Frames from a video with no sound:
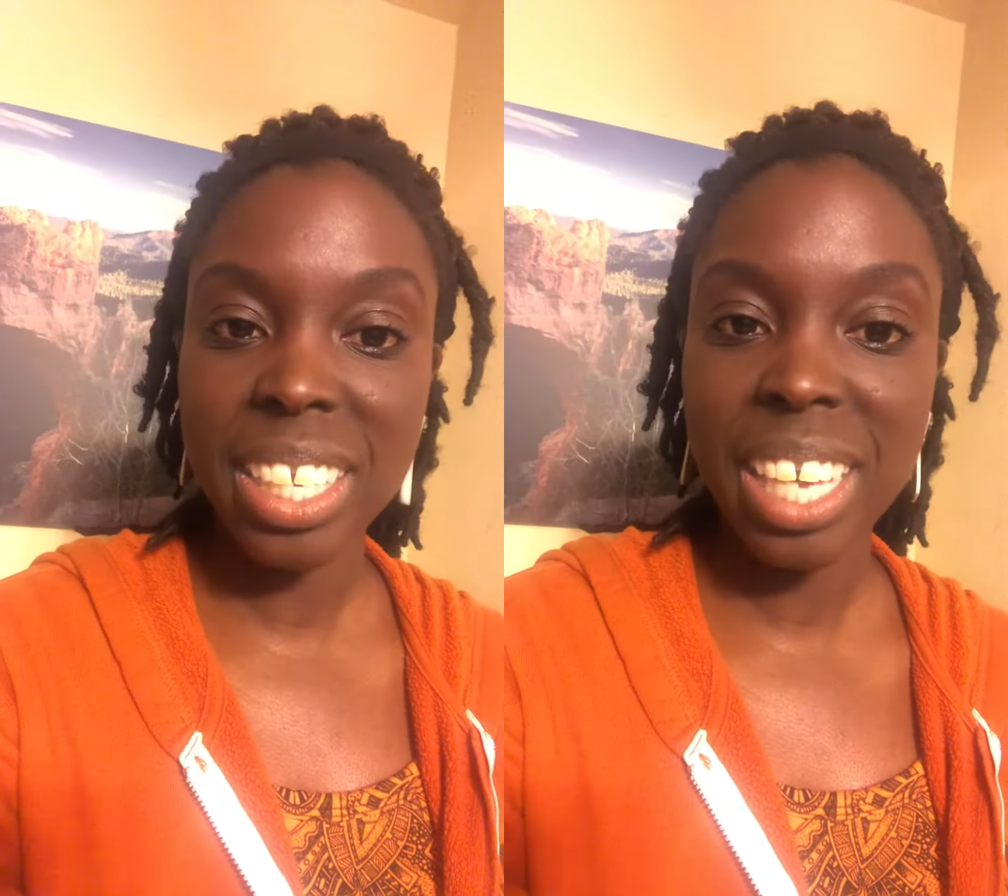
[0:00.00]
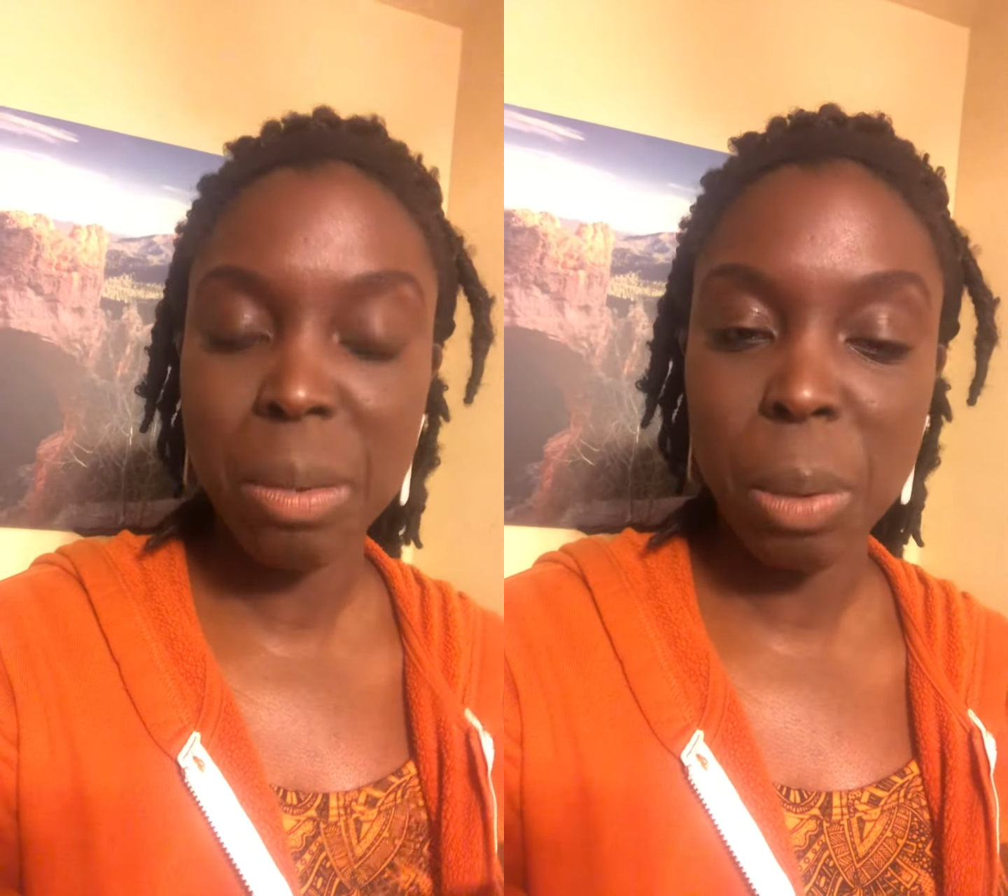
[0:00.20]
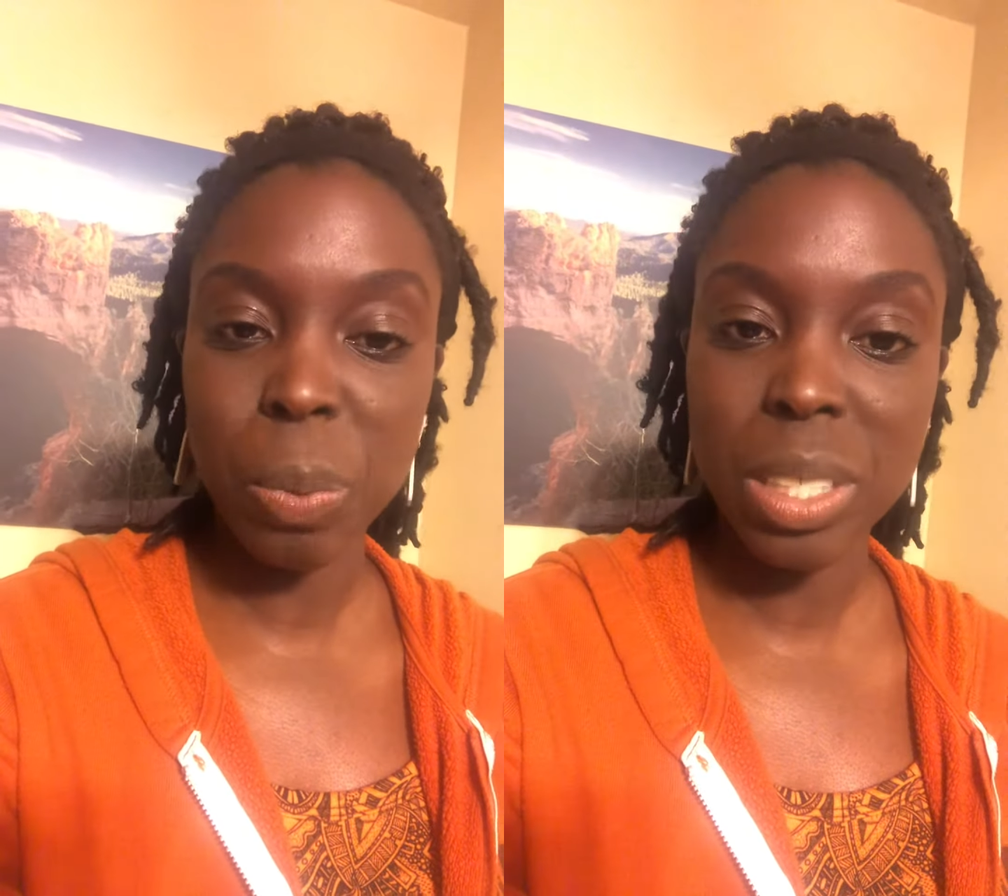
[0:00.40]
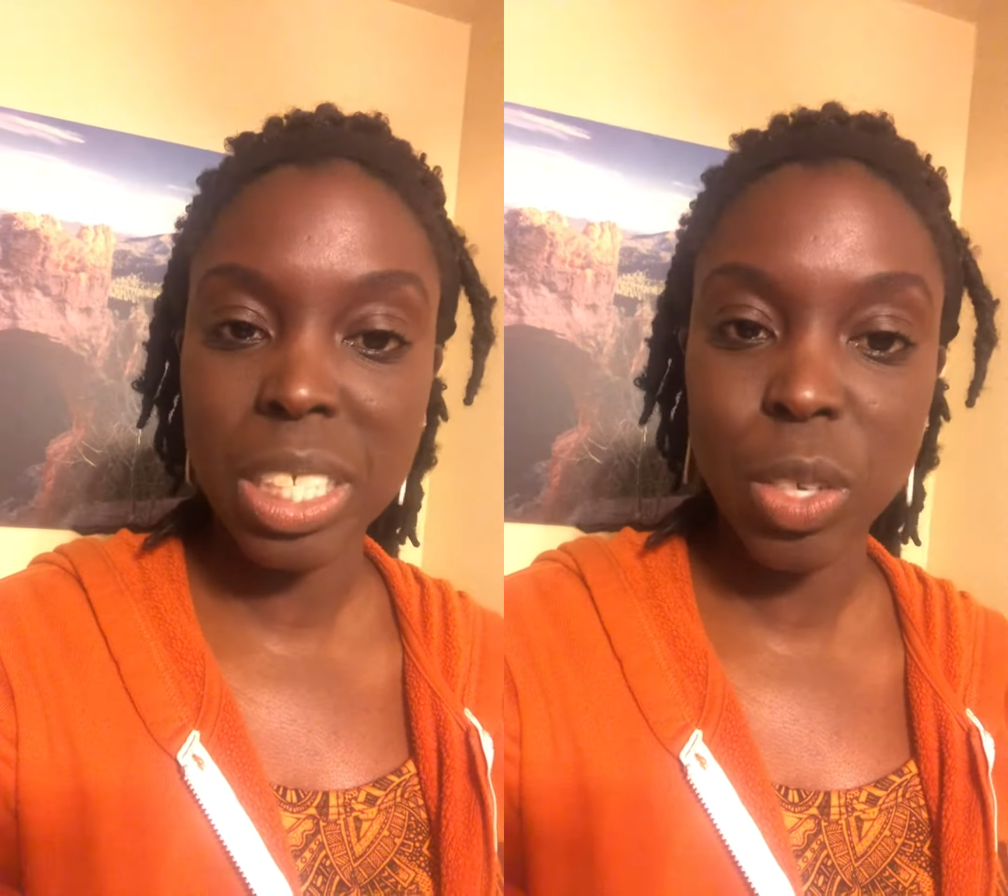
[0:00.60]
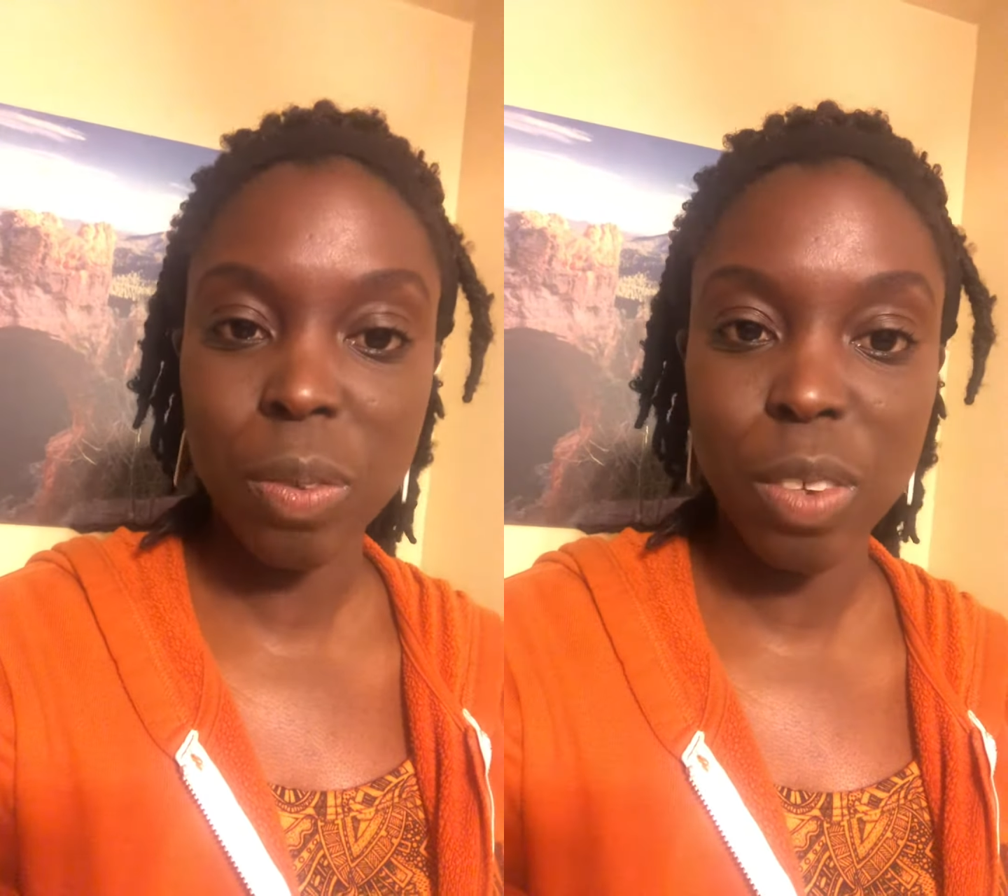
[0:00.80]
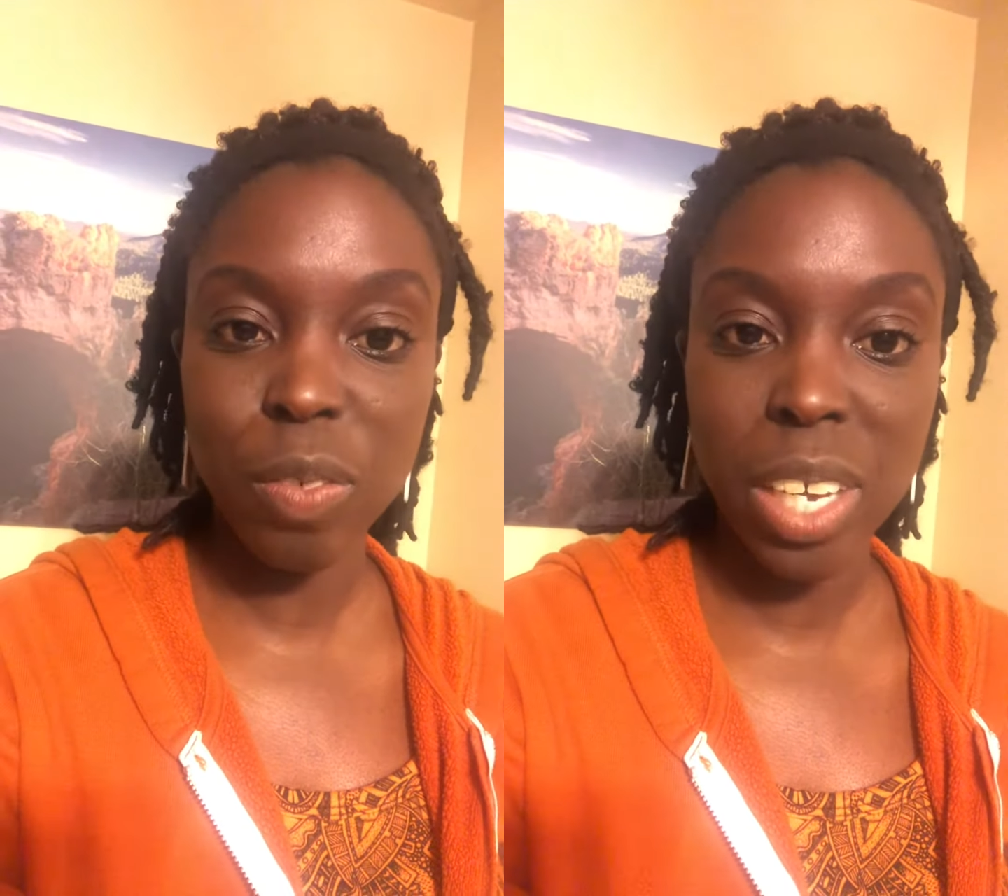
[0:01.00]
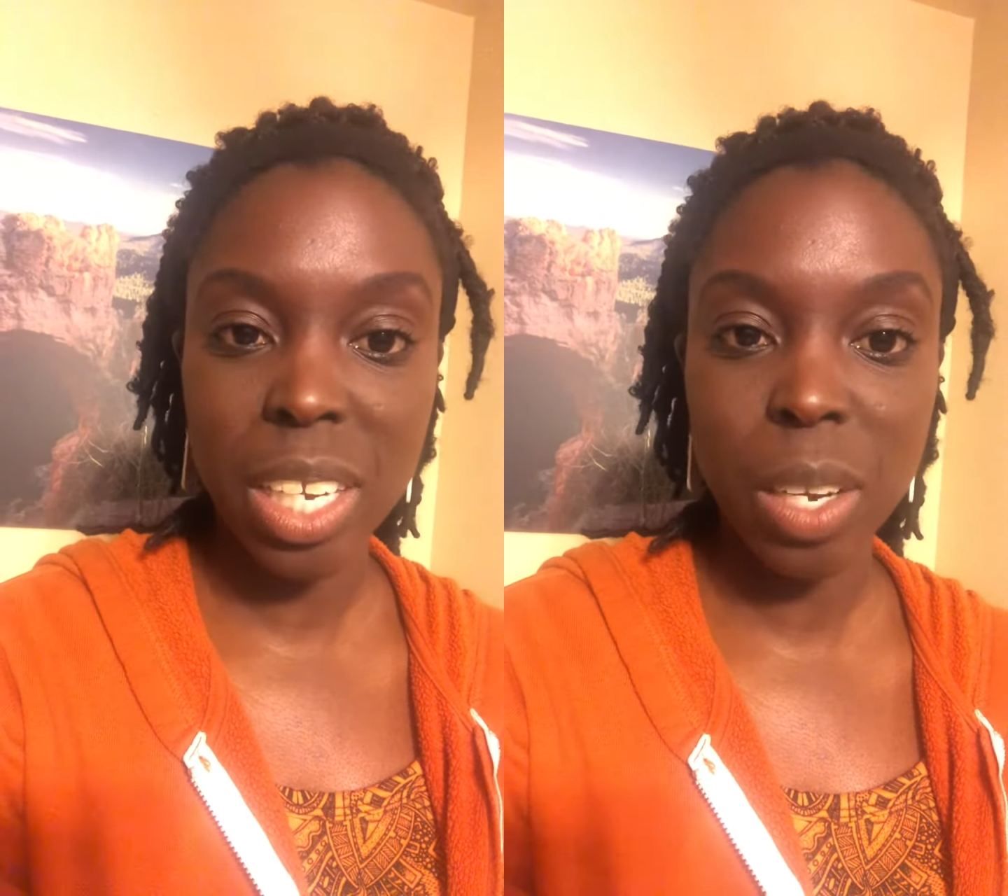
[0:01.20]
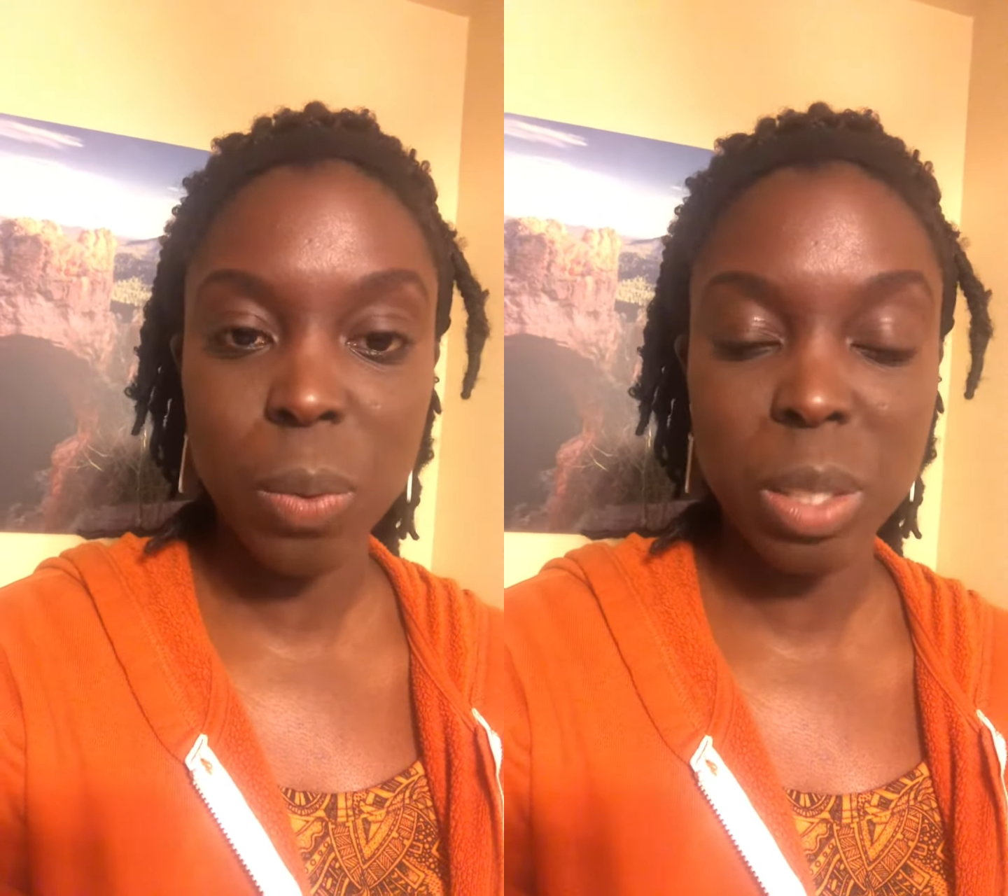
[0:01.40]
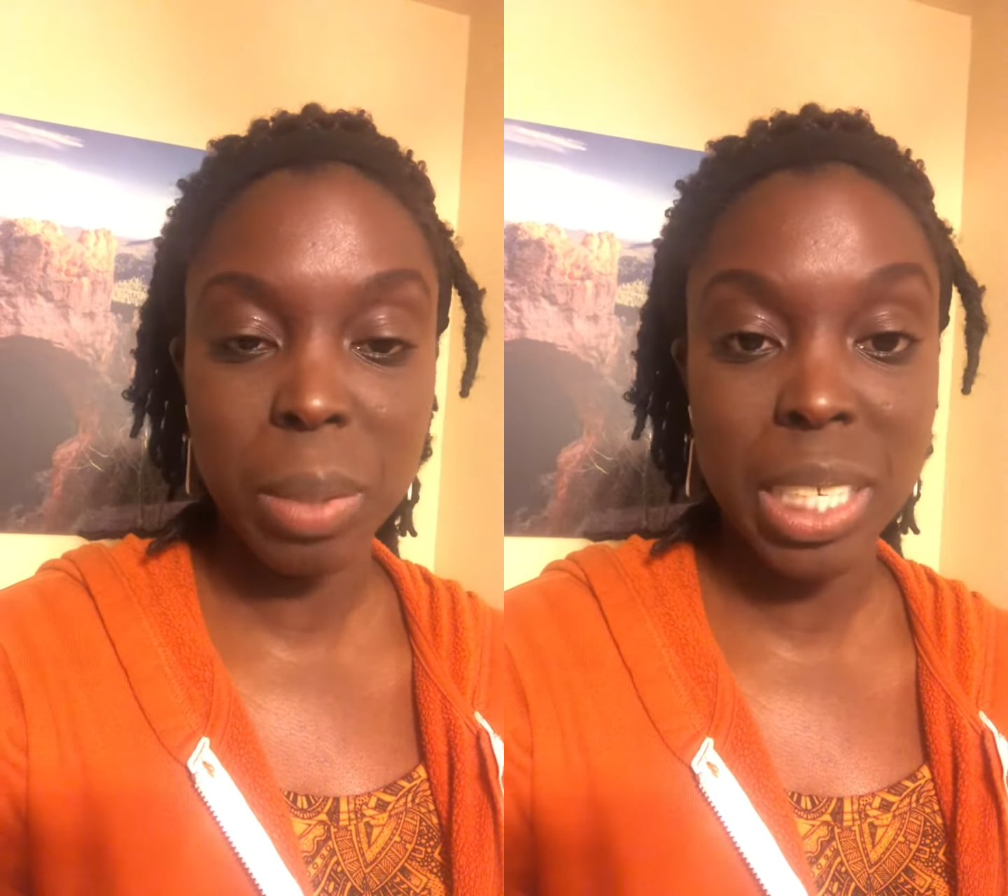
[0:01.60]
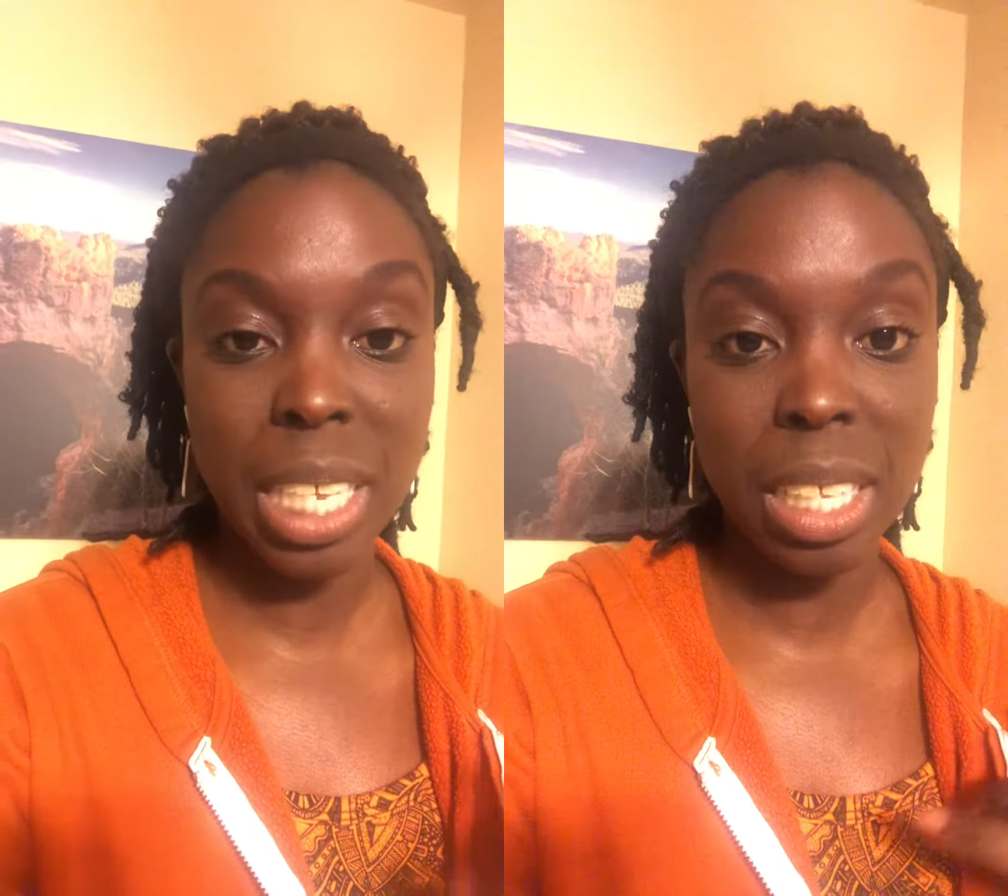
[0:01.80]
came up with The Travel Fin was
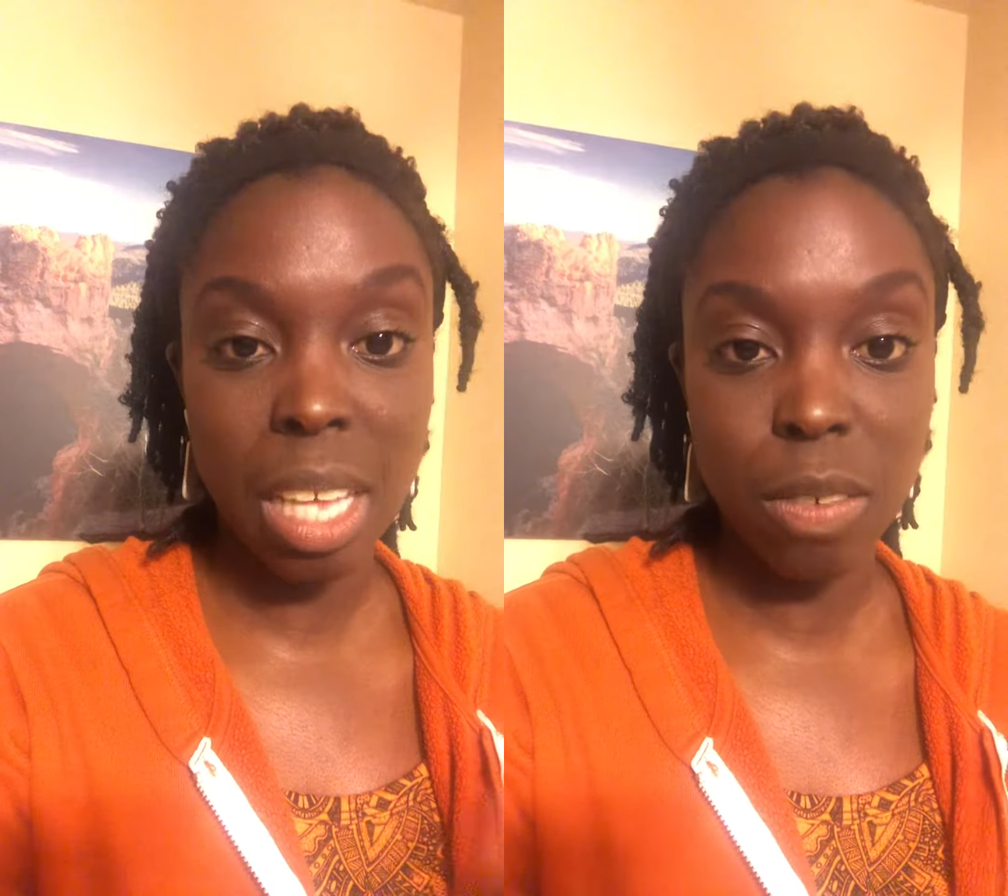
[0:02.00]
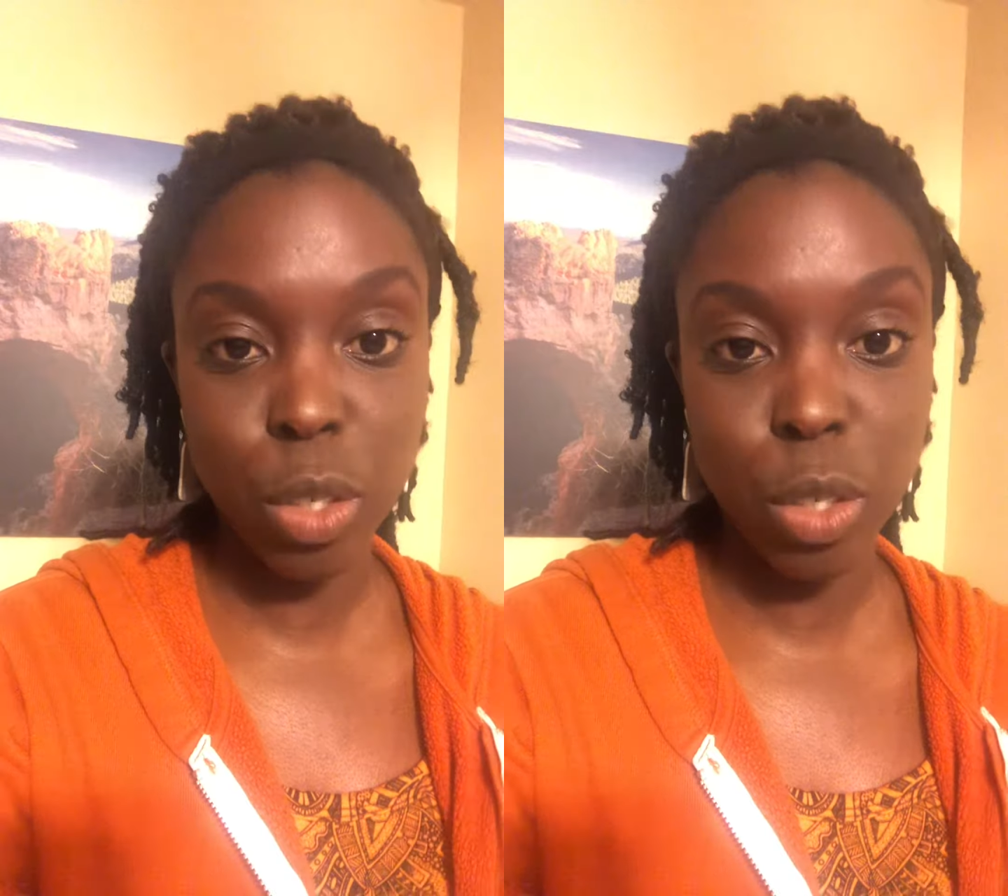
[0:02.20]
because I love